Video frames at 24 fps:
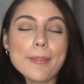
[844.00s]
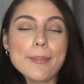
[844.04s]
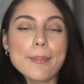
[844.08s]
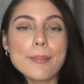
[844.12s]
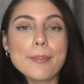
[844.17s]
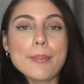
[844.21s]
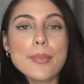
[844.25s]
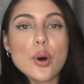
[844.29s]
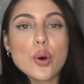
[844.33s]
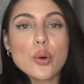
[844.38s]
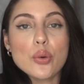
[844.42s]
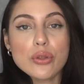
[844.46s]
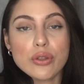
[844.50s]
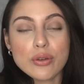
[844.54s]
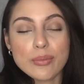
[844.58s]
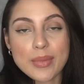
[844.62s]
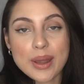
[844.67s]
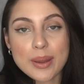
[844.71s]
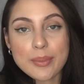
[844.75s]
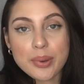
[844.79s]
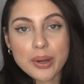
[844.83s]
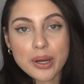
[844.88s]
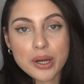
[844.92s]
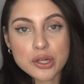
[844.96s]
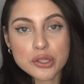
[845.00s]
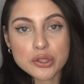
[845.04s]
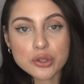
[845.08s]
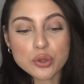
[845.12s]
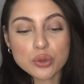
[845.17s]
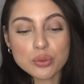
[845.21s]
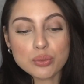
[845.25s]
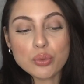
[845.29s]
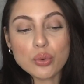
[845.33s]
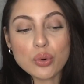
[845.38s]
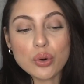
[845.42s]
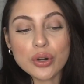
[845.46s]
Both of my parents
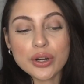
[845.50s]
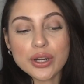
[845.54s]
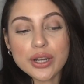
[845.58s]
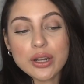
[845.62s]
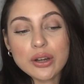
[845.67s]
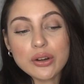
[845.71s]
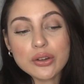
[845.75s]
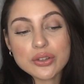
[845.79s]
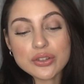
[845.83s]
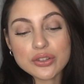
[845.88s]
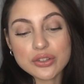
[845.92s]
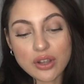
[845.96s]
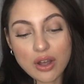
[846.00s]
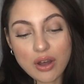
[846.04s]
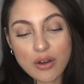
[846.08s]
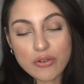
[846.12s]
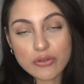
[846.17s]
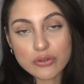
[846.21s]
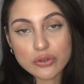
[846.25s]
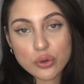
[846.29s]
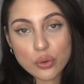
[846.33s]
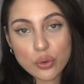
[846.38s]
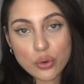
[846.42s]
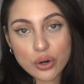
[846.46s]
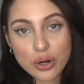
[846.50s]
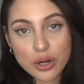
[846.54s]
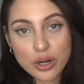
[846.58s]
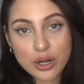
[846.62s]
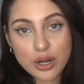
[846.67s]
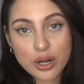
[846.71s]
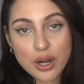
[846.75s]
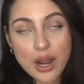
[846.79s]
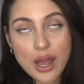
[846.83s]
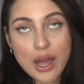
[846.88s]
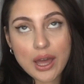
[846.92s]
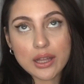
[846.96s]
were born in El
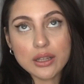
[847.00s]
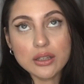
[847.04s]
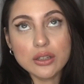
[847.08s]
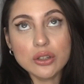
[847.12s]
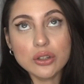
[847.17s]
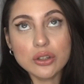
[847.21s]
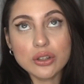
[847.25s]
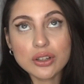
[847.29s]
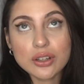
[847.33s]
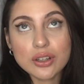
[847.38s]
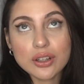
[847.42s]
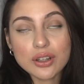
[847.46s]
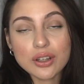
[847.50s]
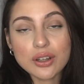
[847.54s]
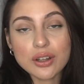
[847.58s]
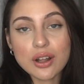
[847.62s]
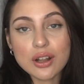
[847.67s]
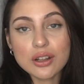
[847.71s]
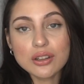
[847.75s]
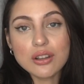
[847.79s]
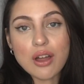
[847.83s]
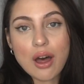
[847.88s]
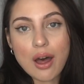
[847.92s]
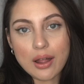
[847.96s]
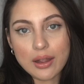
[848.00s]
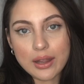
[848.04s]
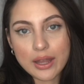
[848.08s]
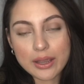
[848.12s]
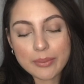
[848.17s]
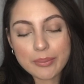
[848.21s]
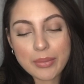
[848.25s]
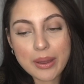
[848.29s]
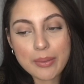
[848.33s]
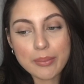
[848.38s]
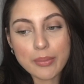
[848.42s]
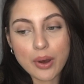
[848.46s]
Salvador. I look a lot
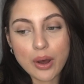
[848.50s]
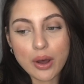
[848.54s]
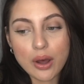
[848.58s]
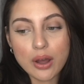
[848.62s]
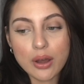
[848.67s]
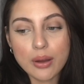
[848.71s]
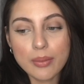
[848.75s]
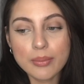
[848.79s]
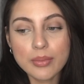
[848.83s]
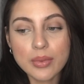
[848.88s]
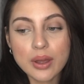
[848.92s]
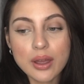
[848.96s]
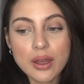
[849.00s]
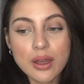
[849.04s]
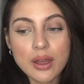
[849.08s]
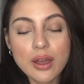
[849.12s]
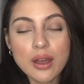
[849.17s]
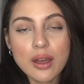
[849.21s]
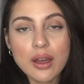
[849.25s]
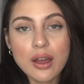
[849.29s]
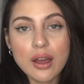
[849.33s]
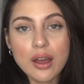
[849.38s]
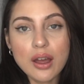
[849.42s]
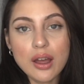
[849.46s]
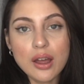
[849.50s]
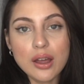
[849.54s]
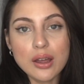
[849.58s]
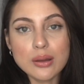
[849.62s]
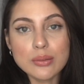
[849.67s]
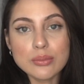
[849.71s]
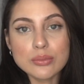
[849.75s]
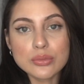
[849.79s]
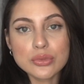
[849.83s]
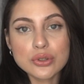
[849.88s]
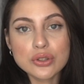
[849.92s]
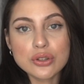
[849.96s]
like my mom.
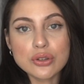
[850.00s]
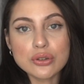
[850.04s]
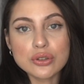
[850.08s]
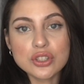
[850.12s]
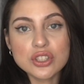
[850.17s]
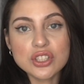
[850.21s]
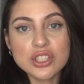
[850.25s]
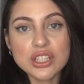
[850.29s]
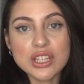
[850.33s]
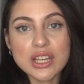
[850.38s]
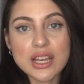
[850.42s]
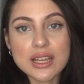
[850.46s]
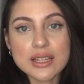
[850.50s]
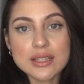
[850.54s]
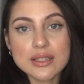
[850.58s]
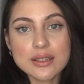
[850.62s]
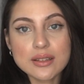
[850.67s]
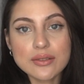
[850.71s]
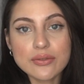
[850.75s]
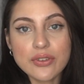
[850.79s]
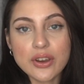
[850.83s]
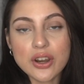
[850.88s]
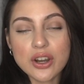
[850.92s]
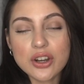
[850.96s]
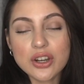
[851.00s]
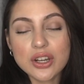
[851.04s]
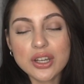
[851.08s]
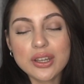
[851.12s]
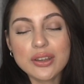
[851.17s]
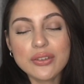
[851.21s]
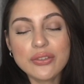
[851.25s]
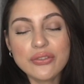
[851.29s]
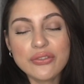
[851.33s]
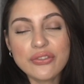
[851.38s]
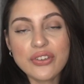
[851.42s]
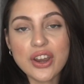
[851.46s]
So she has
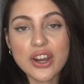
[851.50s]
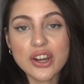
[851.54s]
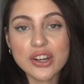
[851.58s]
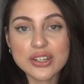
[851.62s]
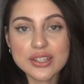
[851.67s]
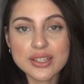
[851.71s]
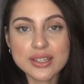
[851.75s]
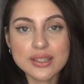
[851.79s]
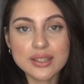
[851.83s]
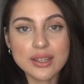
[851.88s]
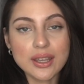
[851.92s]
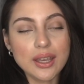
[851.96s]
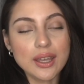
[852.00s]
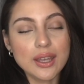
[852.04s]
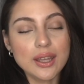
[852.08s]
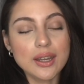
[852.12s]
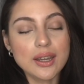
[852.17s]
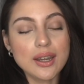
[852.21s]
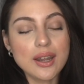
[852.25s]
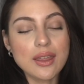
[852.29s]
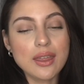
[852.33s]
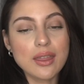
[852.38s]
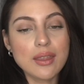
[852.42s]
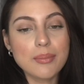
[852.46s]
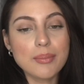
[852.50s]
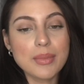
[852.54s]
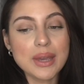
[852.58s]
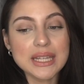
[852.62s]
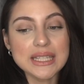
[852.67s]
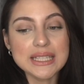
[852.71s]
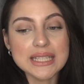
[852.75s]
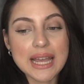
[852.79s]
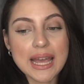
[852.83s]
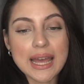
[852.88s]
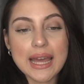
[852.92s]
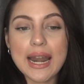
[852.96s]
very fair skin, and then my
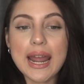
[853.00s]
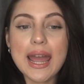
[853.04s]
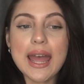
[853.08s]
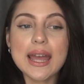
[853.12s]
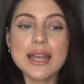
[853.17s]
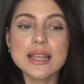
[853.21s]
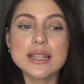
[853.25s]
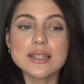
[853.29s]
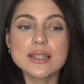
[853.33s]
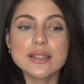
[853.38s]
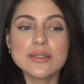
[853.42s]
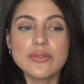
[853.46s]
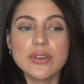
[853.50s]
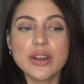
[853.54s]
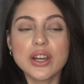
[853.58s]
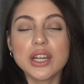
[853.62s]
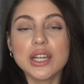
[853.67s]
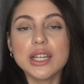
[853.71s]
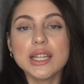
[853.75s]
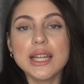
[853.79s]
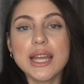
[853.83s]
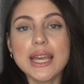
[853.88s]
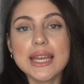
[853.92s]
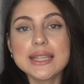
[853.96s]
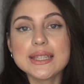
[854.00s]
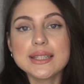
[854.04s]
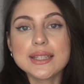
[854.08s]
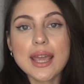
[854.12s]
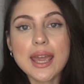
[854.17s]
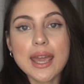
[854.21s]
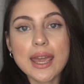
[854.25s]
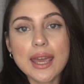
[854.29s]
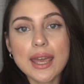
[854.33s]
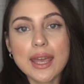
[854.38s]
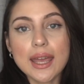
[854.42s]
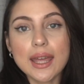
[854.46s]
dad has very like
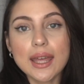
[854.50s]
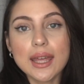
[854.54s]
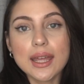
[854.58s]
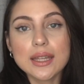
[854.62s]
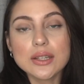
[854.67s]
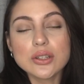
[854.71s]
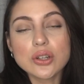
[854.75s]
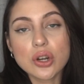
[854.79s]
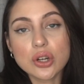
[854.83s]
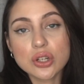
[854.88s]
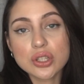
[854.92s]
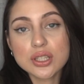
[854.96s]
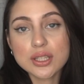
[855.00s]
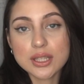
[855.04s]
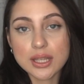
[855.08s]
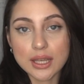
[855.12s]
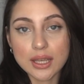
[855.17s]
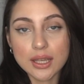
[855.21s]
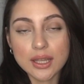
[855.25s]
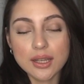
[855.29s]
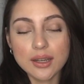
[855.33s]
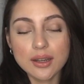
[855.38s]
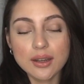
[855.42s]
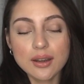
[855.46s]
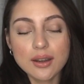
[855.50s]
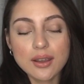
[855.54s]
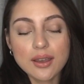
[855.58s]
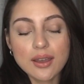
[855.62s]
tan, dark skin.